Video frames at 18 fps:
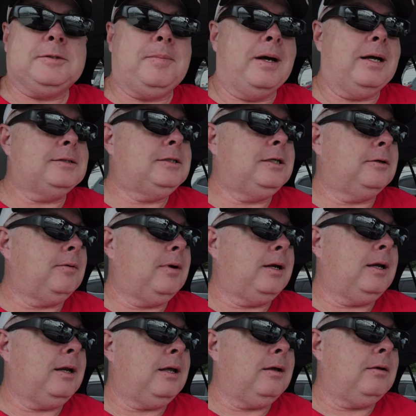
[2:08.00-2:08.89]
spots here
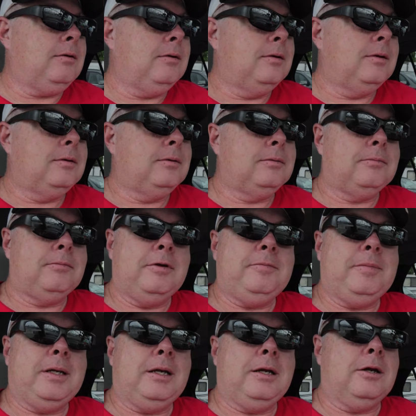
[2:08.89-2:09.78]
right now.
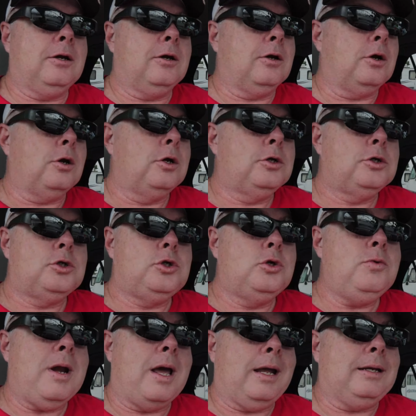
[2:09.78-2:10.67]
We've been here
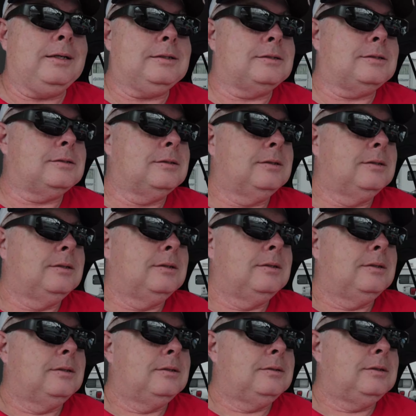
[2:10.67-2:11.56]
2 nights.
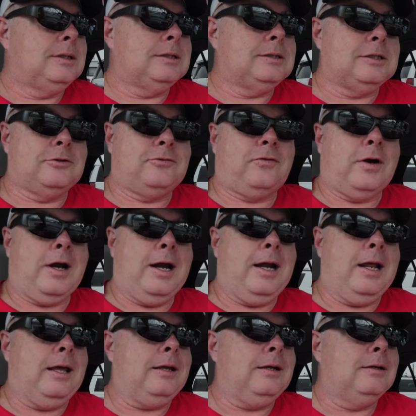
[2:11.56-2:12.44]
This is
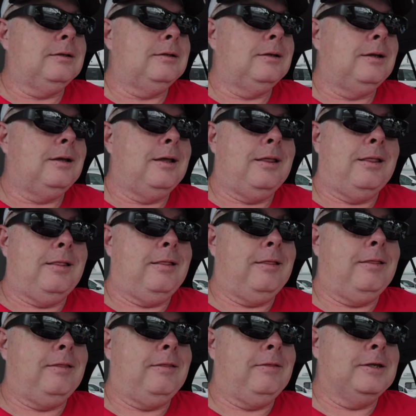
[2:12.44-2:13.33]
Friday.
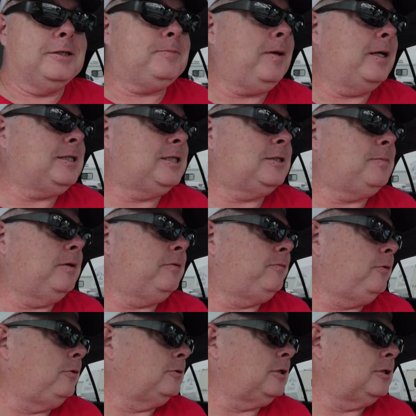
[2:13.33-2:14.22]
This place has been
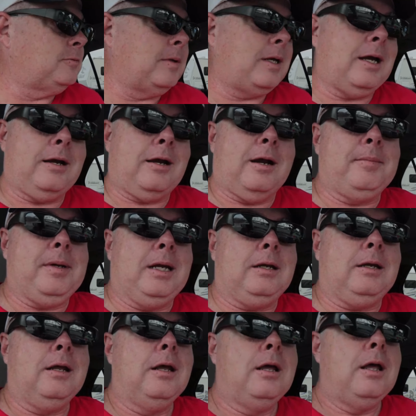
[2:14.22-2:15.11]
full since we got here. I
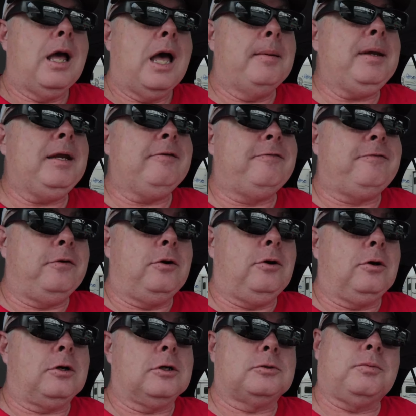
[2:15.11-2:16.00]
mean
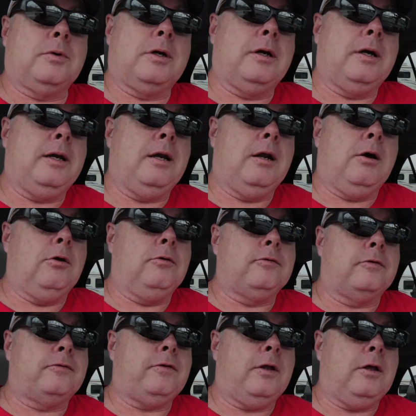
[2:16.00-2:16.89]
full, because we're in
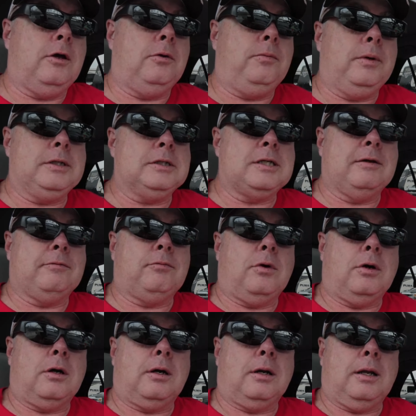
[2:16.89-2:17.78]
overflow. We just have
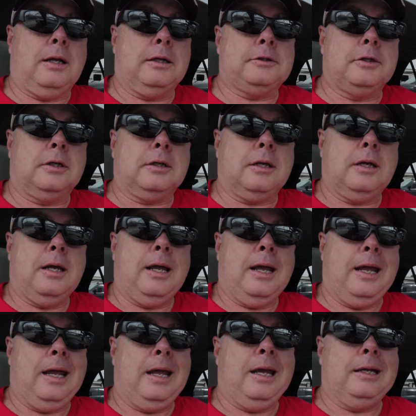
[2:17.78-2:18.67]
water and electric,
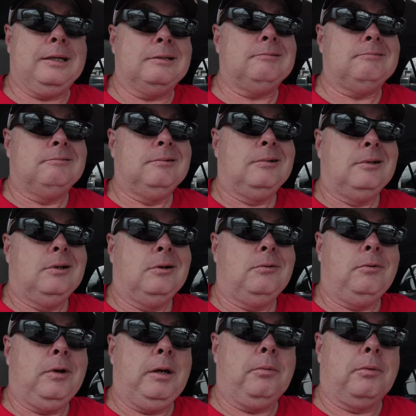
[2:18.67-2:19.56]
and
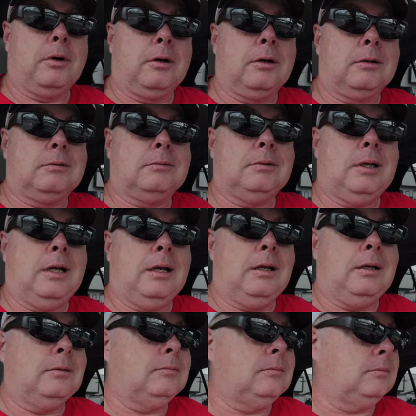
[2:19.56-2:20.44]
we were
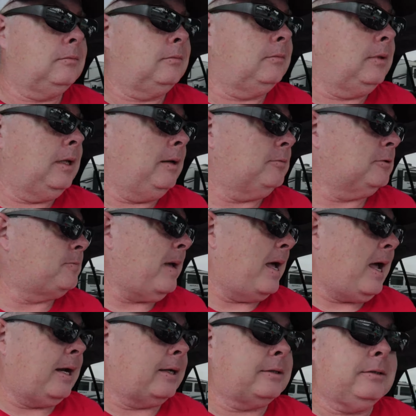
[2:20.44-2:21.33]
and it was
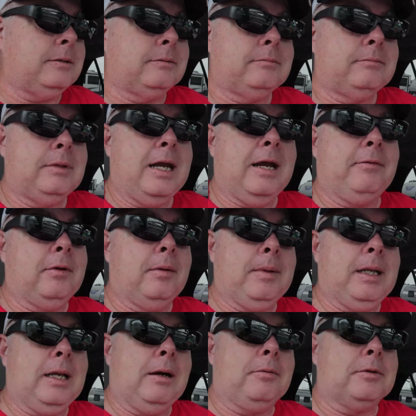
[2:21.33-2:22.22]
packed. I
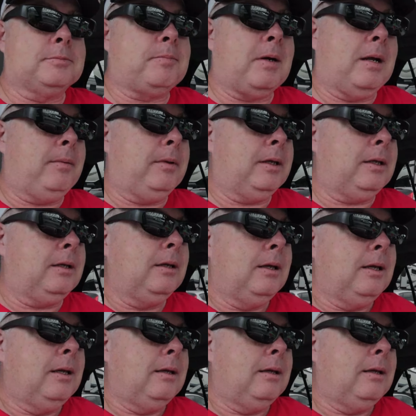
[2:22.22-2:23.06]
mean, there was probably,